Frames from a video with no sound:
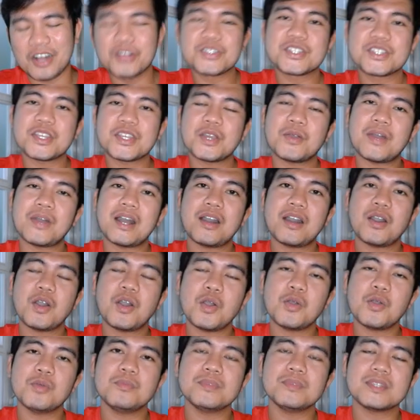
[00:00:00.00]
Also, at
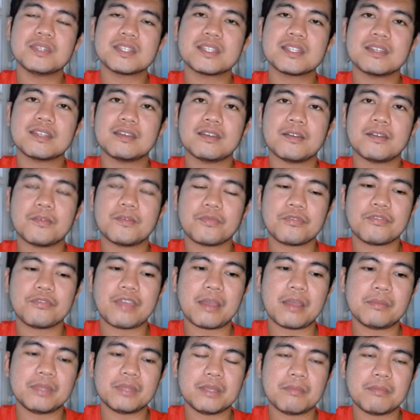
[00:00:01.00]
homes, uh,
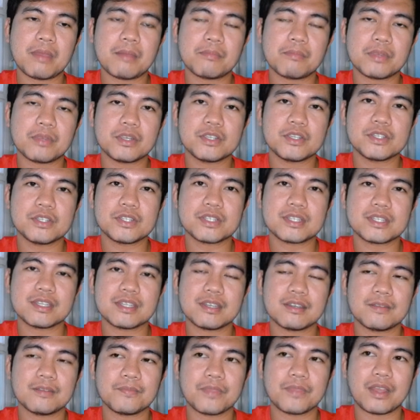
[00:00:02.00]
family members
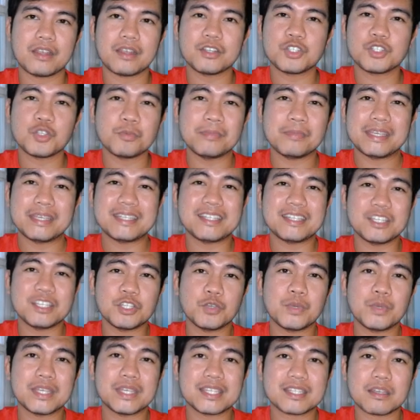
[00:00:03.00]
uh, are too busy
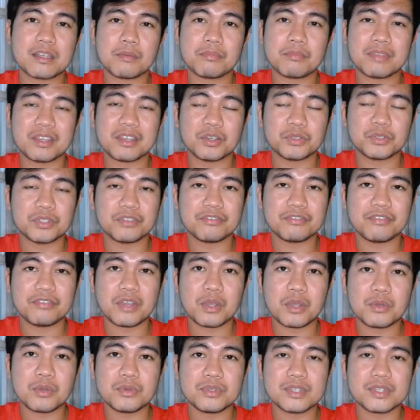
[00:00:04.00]
doing something on their
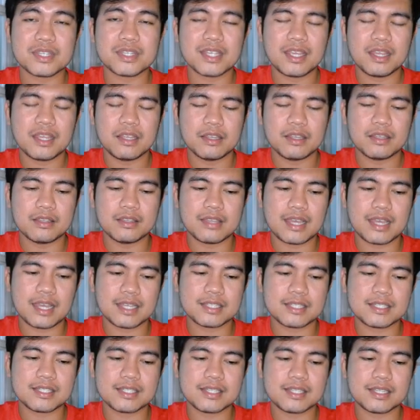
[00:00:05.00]
phones
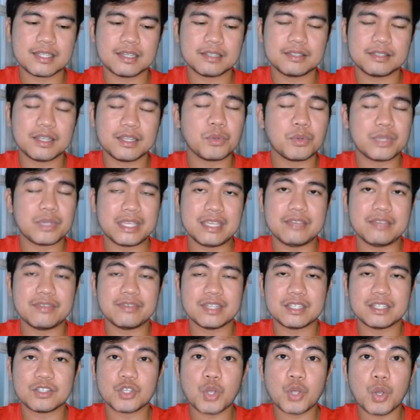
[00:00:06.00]
that uh, they don't
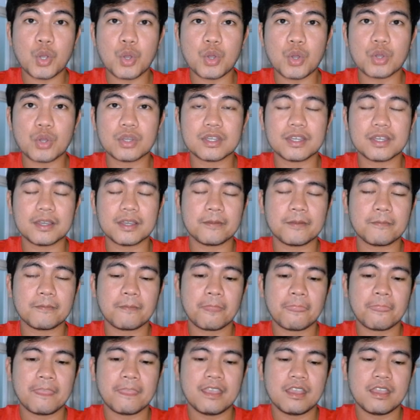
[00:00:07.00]
even talk.
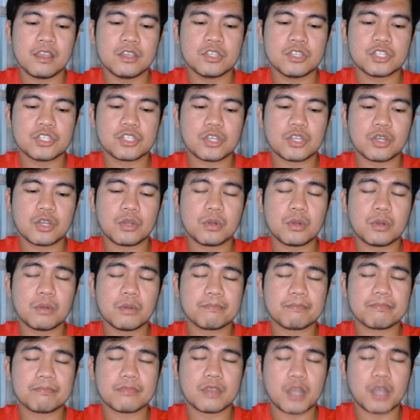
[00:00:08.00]

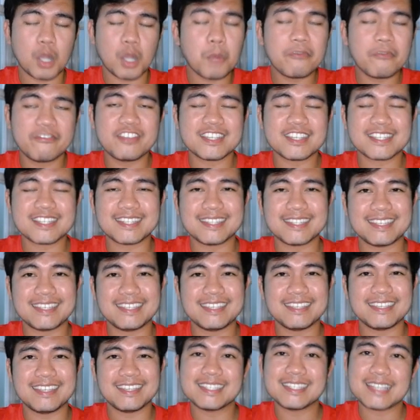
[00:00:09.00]
So,
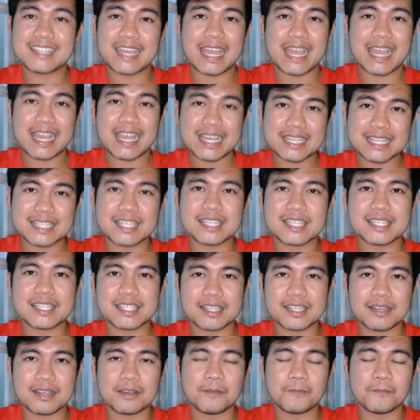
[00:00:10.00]
obviously, it has
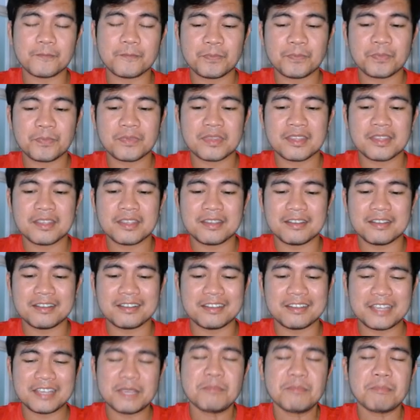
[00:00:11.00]
some
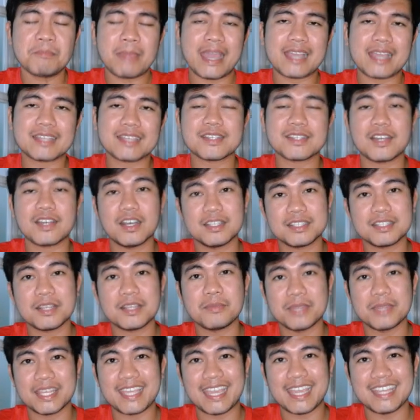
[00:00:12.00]
uh, impacts on
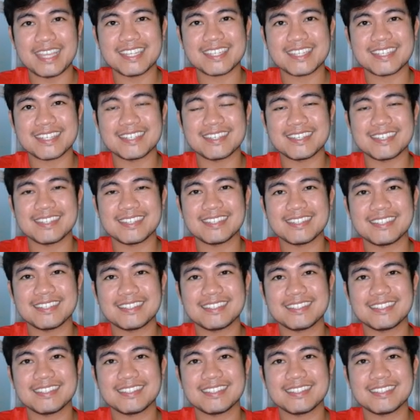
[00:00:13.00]
communication.